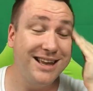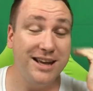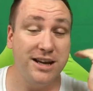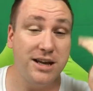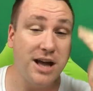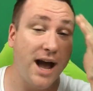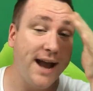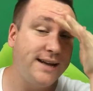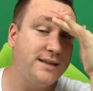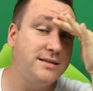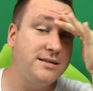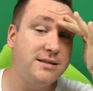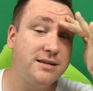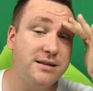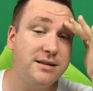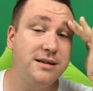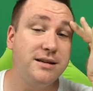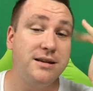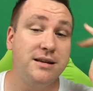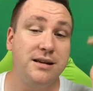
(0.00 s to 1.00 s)
Guys,
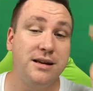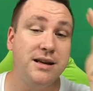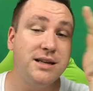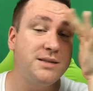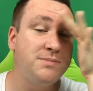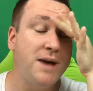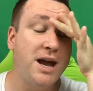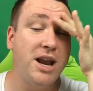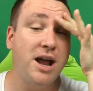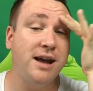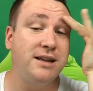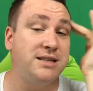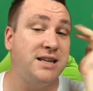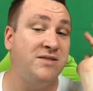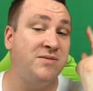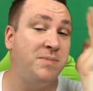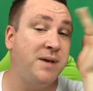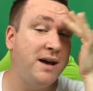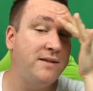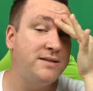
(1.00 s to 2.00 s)
it's my
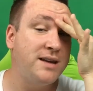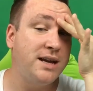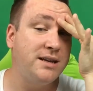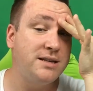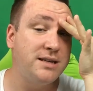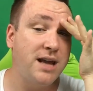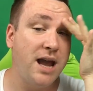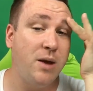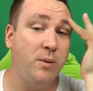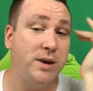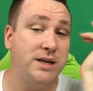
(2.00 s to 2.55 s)
19th birthday today.